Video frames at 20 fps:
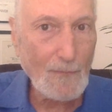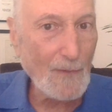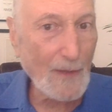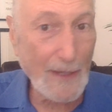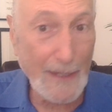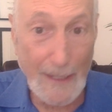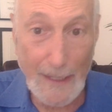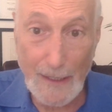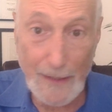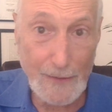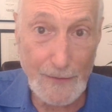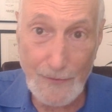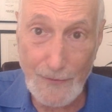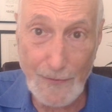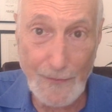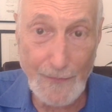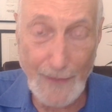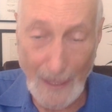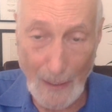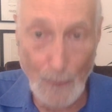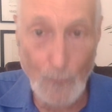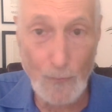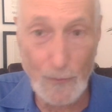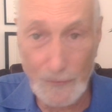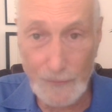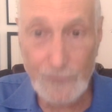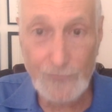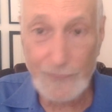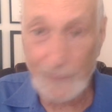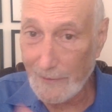and that
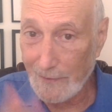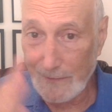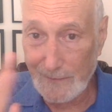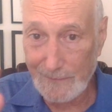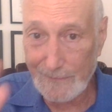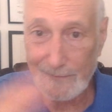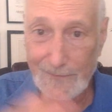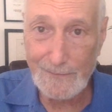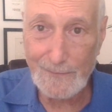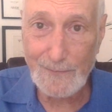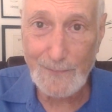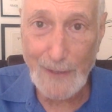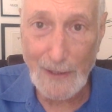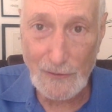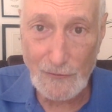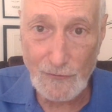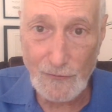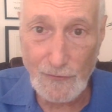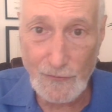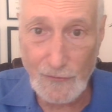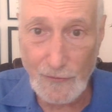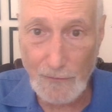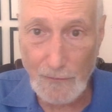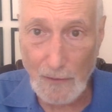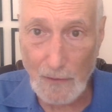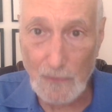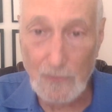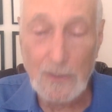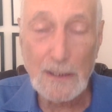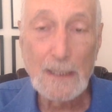was uh, patient
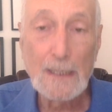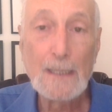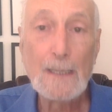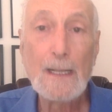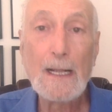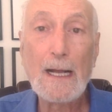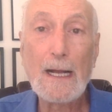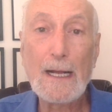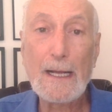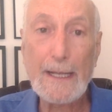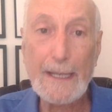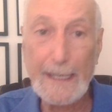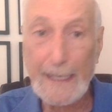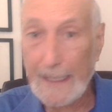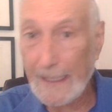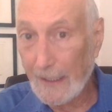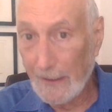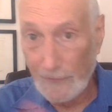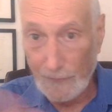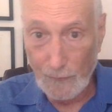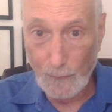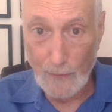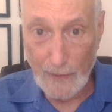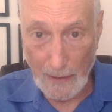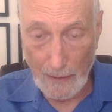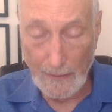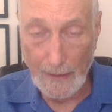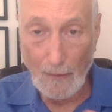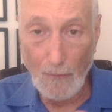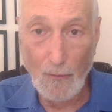zero uh, and
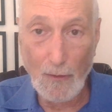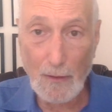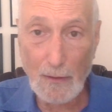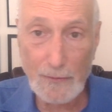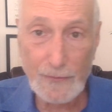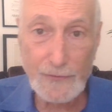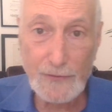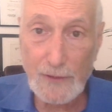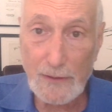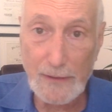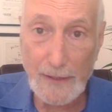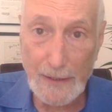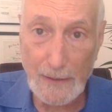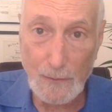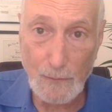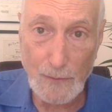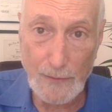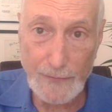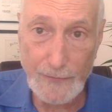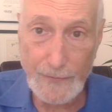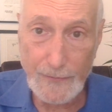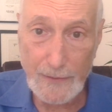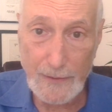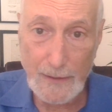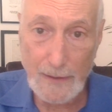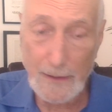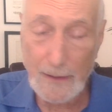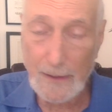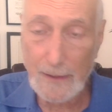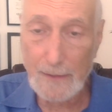we are all dealing with
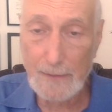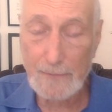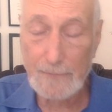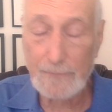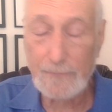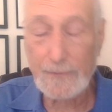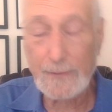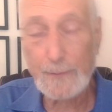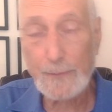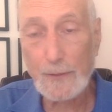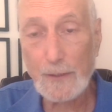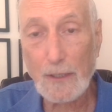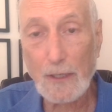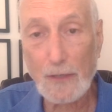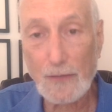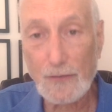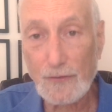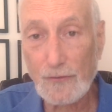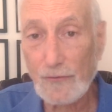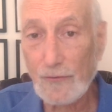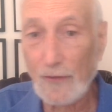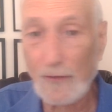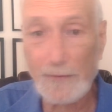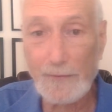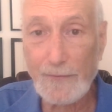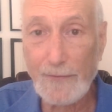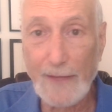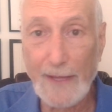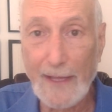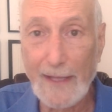the uh, repercussions
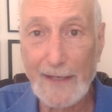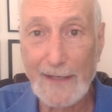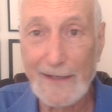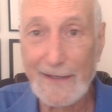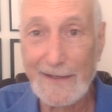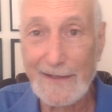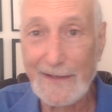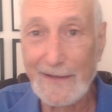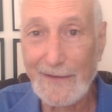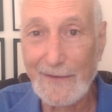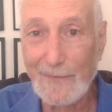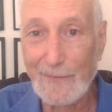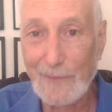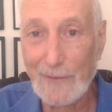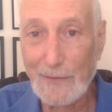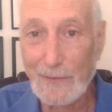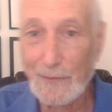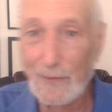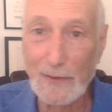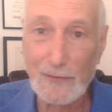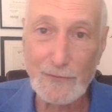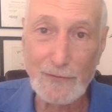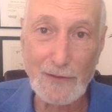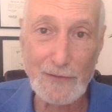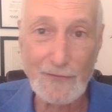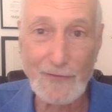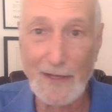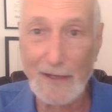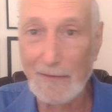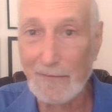of that. And you know, we, we, can
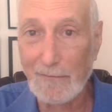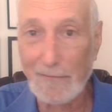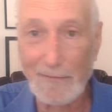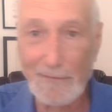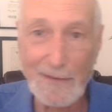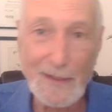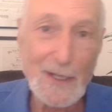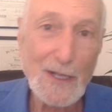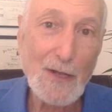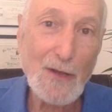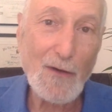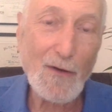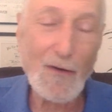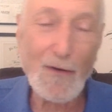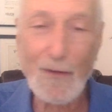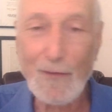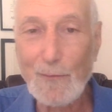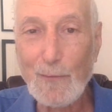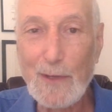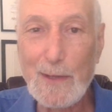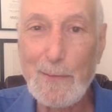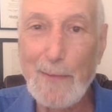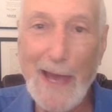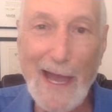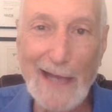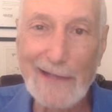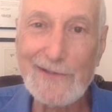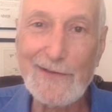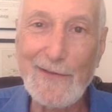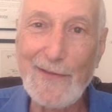trace that all the way
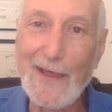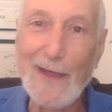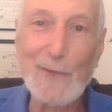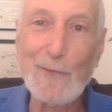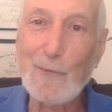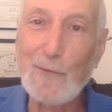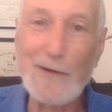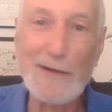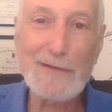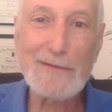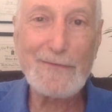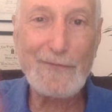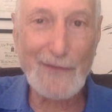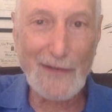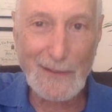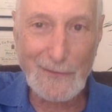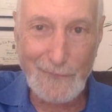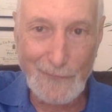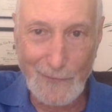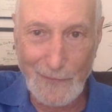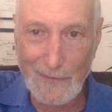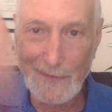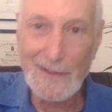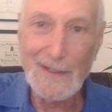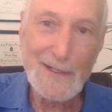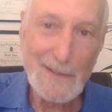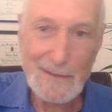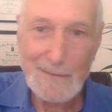back to that one fateful